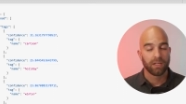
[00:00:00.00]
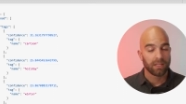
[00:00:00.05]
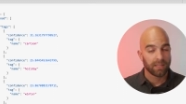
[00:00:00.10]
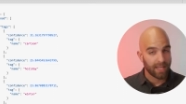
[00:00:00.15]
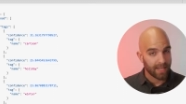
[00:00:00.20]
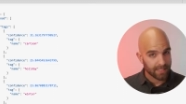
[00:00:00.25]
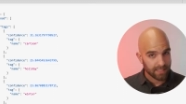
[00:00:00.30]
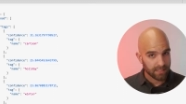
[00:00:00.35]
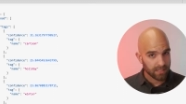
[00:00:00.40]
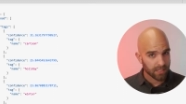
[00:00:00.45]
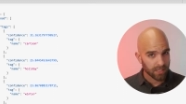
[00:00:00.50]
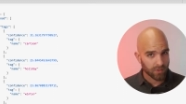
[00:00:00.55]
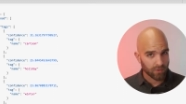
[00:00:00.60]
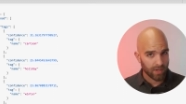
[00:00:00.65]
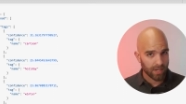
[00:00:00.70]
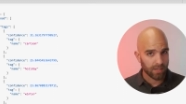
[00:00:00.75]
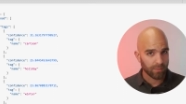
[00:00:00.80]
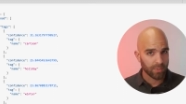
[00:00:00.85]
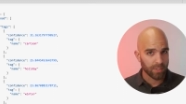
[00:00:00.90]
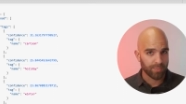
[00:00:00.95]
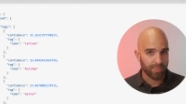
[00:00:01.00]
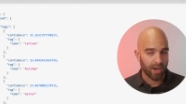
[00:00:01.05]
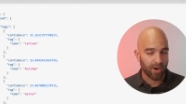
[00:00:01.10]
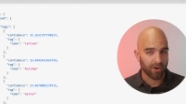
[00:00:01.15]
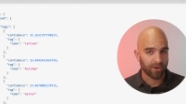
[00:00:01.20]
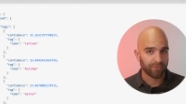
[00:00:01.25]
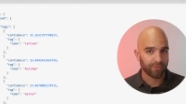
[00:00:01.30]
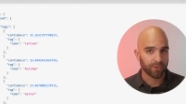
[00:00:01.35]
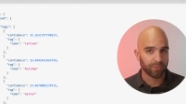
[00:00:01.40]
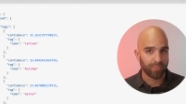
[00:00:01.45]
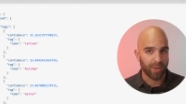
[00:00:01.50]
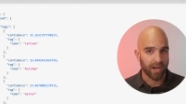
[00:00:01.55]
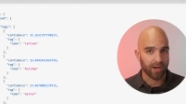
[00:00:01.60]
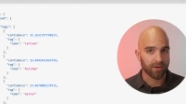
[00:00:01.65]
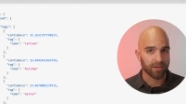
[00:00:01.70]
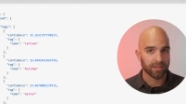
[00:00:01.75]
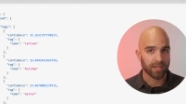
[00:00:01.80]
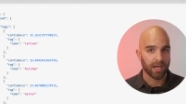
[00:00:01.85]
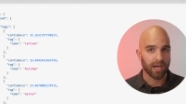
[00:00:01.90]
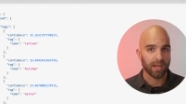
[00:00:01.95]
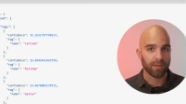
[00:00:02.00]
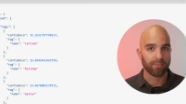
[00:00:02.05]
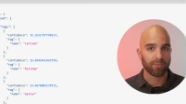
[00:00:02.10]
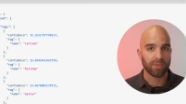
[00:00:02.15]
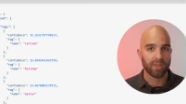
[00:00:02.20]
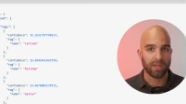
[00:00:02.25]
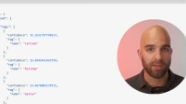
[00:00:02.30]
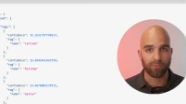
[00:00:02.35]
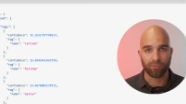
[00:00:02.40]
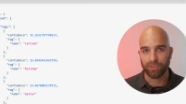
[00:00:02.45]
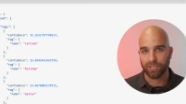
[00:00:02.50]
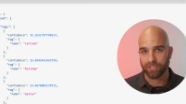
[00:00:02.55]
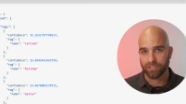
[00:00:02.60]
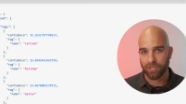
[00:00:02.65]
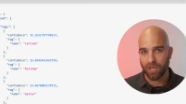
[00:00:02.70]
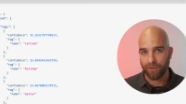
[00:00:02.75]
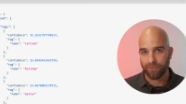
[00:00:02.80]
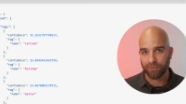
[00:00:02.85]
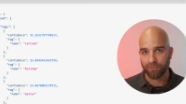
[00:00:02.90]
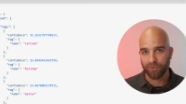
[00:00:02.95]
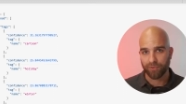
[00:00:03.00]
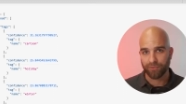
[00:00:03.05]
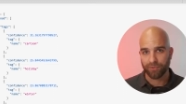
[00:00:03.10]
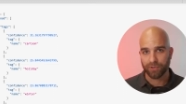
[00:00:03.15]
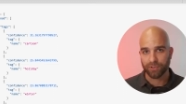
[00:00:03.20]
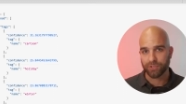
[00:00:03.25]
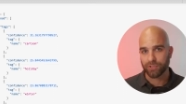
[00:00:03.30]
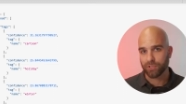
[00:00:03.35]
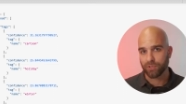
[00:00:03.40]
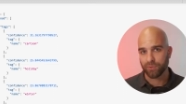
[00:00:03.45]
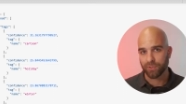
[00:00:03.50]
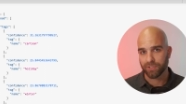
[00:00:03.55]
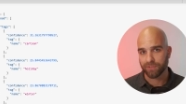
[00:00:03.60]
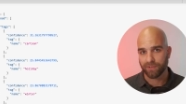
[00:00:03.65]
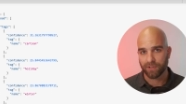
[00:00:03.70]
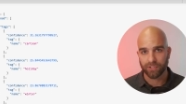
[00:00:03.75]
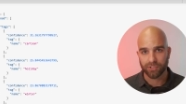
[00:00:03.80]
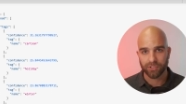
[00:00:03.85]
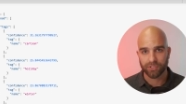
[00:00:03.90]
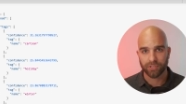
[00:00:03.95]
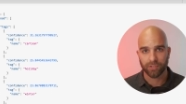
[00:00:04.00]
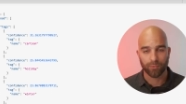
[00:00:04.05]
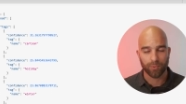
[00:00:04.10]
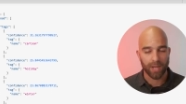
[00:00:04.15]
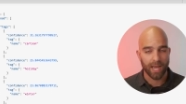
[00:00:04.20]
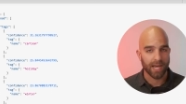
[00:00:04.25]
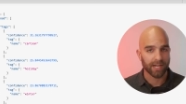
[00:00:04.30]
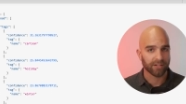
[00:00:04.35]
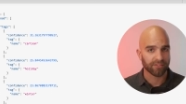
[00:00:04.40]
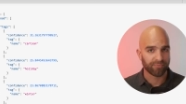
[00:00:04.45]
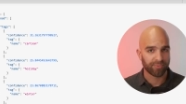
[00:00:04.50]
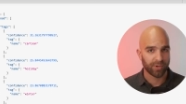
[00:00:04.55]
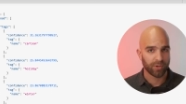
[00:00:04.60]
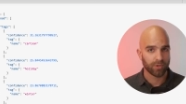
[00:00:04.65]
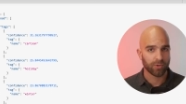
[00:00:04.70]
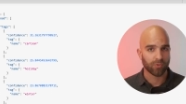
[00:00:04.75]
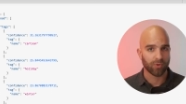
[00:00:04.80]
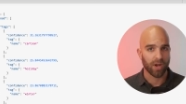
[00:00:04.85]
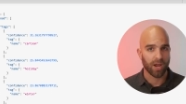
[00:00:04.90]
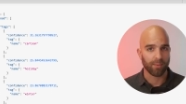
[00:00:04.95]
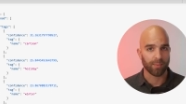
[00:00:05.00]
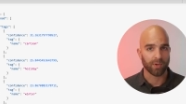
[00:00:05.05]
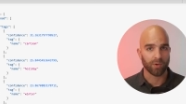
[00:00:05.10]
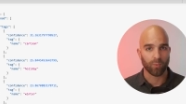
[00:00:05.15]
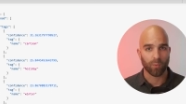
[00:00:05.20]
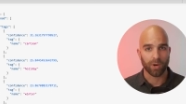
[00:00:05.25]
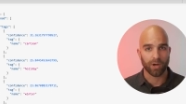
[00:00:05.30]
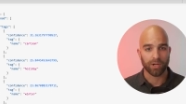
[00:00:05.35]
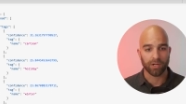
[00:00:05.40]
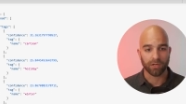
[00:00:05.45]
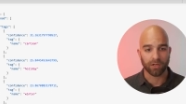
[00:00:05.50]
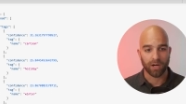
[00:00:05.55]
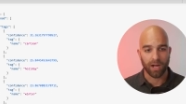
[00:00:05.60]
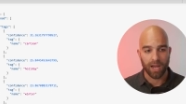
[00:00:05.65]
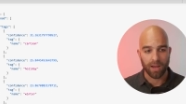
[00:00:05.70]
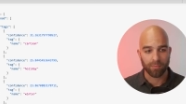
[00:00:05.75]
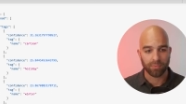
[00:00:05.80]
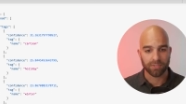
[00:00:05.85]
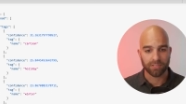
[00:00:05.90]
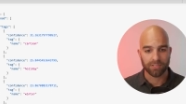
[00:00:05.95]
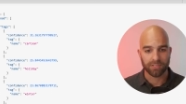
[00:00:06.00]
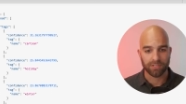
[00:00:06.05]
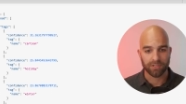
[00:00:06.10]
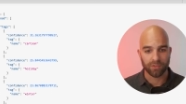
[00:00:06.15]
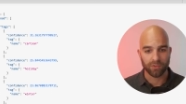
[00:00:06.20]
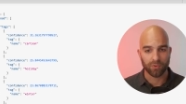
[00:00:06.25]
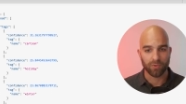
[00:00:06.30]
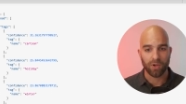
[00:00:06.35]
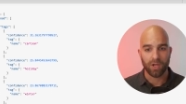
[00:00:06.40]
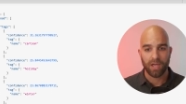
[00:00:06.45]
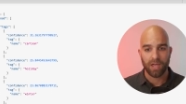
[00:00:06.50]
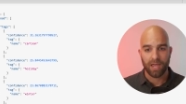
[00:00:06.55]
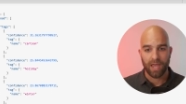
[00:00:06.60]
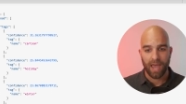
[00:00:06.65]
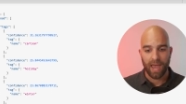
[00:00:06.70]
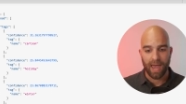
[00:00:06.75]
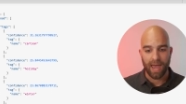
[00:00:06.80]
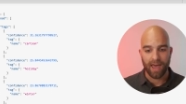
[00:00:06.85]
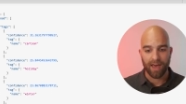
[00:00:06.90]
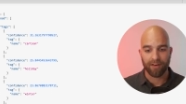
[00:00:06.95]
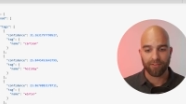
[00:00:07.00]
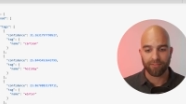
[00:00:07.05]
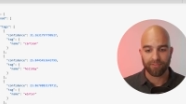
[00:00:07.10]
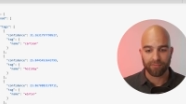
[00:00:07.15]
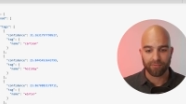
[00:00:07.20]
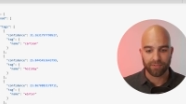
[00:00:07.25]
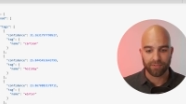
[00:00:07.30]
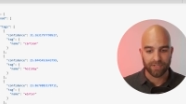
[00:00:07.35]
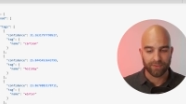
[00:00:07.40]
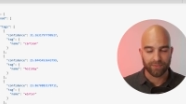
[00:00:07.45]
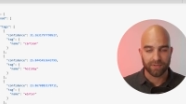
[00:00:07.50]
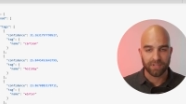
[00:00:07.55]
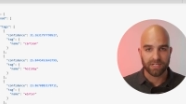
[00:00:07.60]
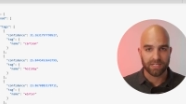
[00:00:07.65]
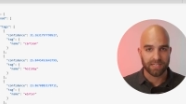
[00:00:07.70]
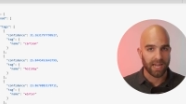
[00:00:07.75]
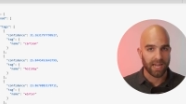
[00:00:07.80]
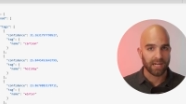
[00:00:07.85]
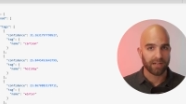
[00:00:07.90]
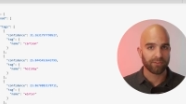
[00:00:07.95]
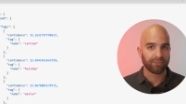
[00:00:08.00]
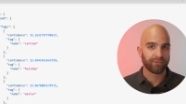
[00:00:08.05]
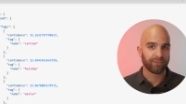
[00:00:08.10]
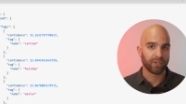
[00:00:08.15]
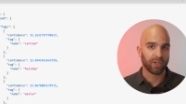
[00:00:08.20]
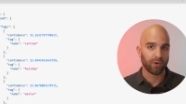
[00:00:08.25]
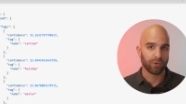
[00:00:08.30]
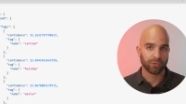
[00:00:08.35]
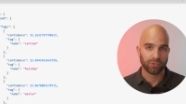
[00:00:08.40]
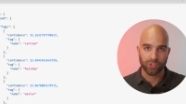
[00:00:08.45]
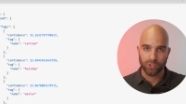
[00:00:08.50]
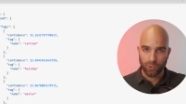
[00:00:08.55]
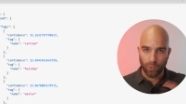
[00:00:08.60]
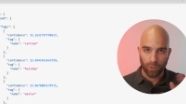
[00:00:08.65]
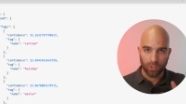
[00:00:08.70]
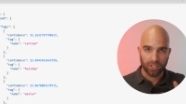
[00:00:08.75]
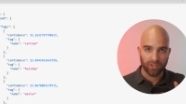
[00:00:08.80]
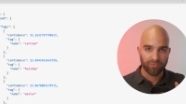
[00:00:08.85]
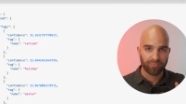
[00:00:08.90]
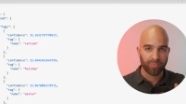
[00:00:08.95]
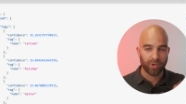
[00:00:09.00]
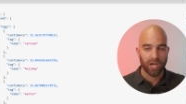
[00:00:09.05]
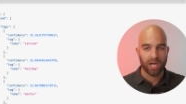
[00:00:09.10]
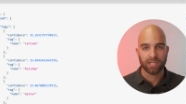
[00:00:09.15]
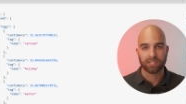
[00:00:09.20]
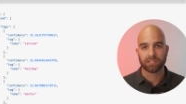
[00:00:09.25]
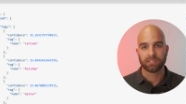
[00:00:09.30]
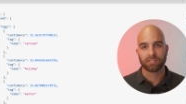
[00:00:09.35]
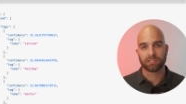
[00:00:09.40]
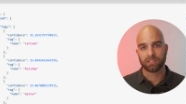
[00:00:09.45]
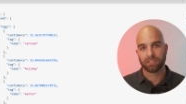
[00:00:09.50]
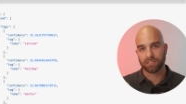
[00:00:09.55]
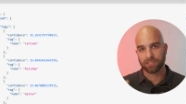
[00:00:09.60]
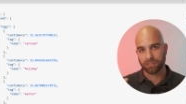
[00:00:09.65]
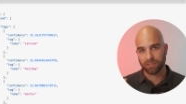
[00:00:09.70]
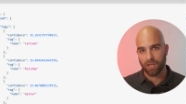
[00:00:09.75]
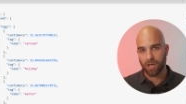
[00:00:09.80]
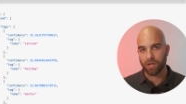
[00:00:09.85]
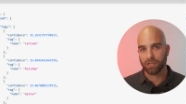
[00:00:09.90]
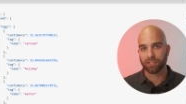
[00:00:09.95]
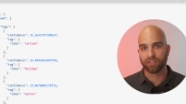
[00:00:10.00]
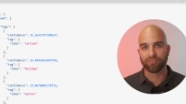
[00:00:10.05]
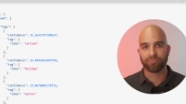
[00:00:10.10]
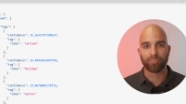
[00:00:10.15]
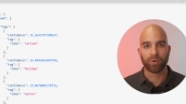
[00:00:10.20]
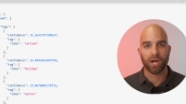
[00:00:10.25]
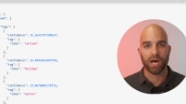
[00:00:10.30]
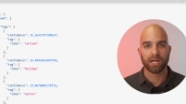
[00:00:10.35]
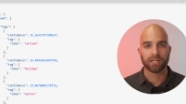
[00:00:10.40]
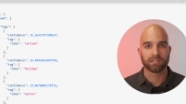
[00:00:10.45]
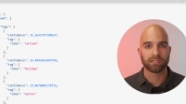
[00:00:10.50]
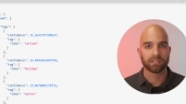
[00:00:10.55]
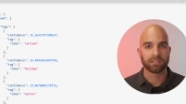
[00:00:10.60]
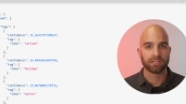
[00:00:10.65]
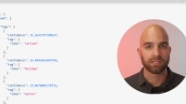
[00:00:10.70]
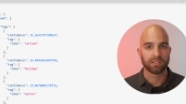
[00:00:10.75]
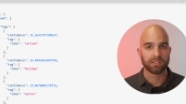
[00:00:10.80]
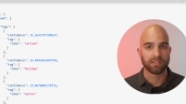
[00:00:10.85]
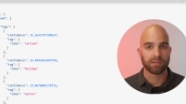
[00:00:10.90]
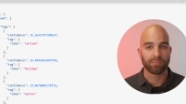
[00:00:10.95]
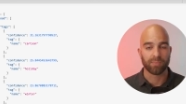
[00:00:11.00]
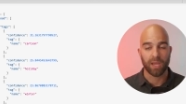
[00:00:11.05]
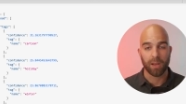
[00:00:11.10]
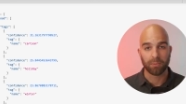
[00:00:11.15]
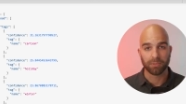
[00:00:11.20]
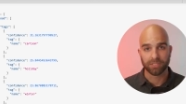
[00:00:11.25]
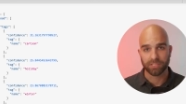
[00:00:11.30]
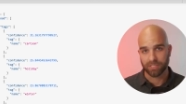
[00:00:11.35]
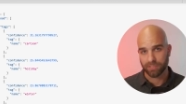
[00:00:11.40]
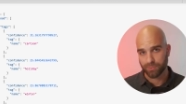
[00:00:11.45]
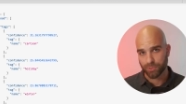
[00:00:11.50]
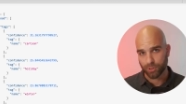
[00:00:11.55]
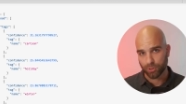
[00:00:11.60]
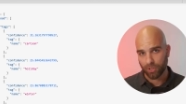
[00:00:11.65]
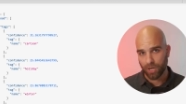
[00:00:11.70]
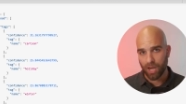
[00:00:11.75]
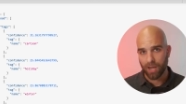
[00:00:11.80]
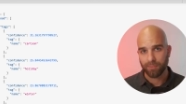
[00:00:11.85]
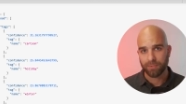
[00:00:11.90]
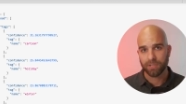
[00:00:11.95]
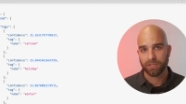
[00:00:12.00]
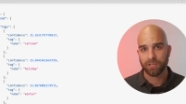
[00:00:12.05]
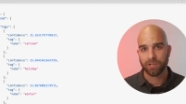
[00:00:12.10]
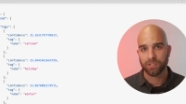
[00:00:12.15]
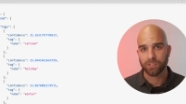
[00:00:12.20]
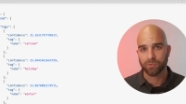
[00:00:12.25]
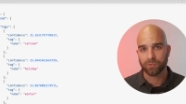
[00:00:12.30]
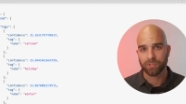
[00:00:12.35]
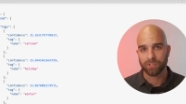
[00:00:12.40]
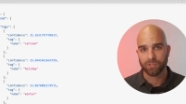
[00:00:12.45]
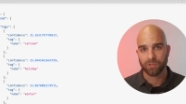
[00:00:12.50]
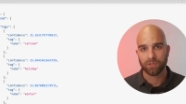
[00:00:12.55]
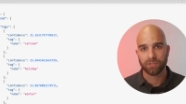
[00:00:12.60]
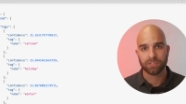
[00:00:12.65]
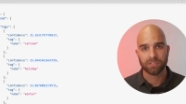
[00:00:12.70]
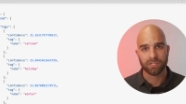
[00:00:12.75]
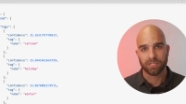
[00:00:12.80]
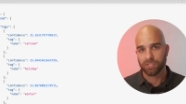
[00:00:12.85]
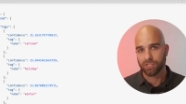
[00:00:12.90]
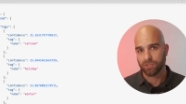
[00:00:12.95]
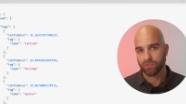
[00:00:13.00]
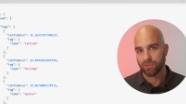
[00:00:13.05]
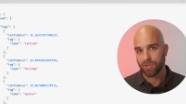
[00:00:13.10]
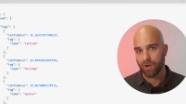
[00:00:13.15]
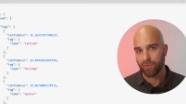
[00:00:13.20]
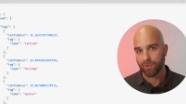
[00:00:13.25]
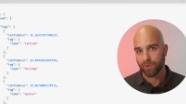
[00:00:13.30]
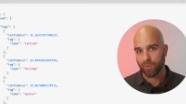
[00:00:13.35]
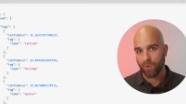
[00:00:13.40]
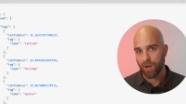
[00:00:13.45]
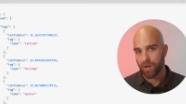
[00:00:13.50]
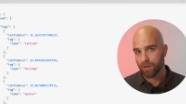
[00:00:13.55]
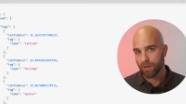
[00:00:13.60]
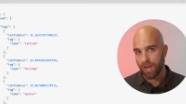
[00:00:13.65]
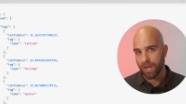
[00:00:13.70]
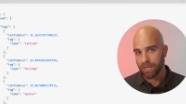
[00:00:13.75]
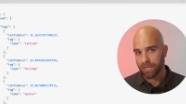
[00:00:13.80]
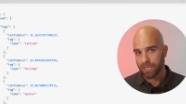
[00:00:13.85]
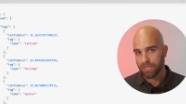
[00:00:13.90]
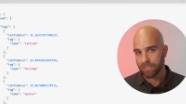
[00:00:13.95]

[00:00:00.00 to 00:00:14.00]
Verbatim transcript: That's an incredibly powerful paradigm uh, that's often referred to as functional reactive programming, where you're able to have different data flows, short lived processes, long lived processes, and be able to subscribe to those results that do not require any